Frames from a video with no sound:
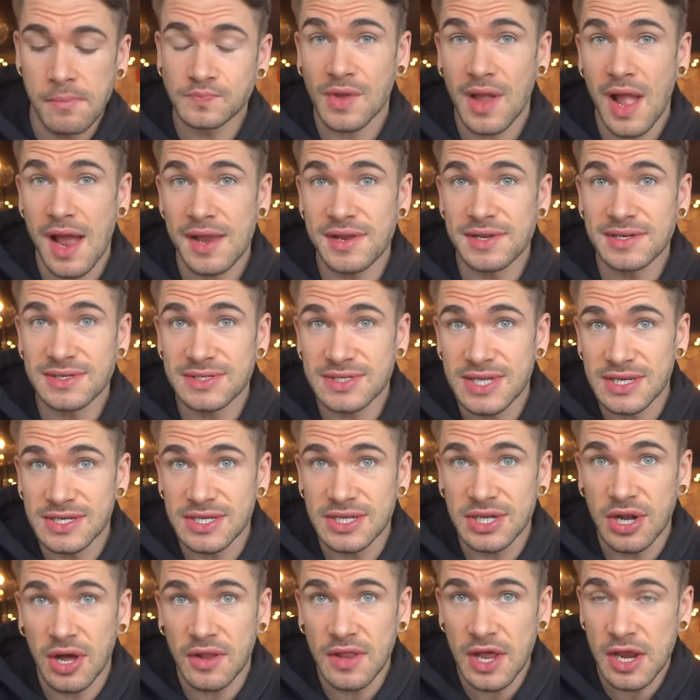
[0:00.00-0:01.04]
I didn't intend
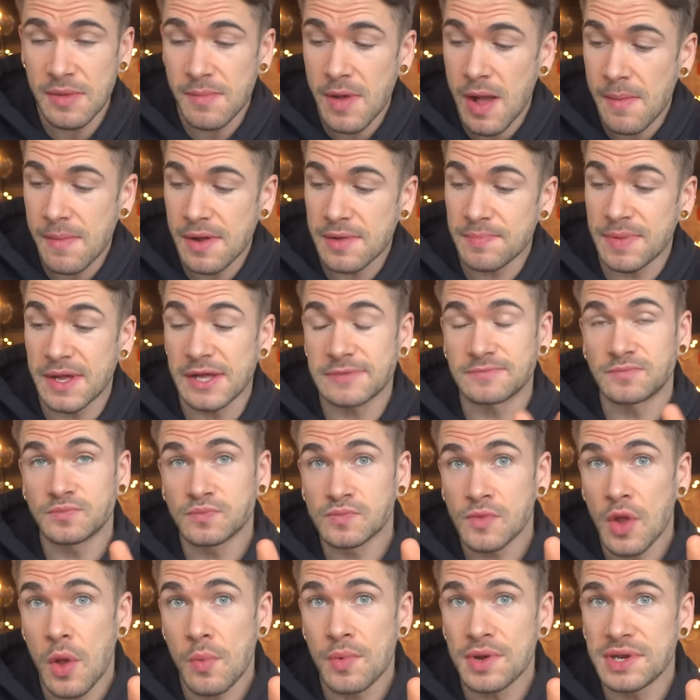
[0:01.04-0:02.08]
to eat all that edamame, but
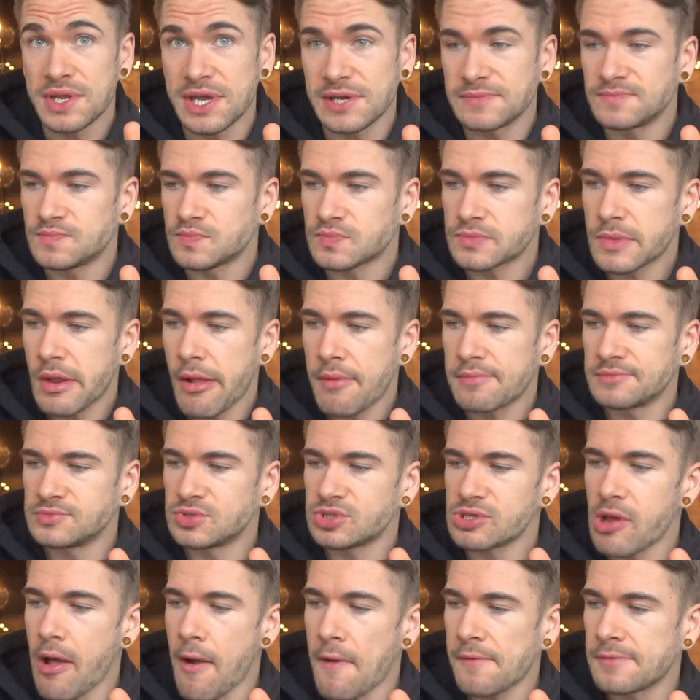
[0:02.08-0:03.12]
we did,
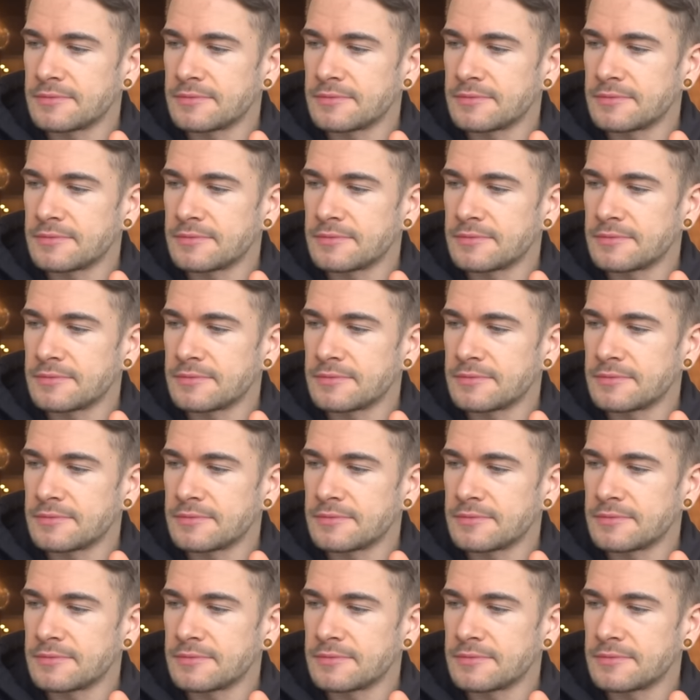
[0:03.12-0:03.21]
so.